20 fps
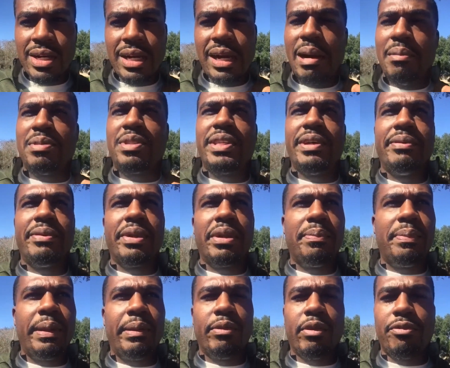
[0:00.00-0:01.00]
I'm still gonna
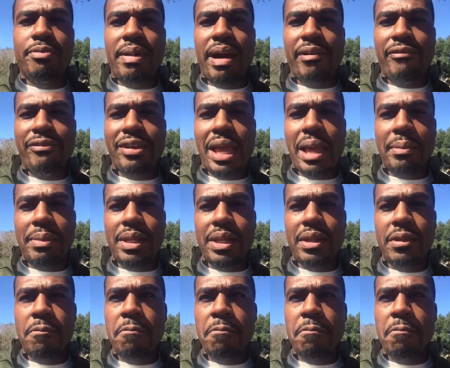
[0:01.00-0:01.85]
be with my family.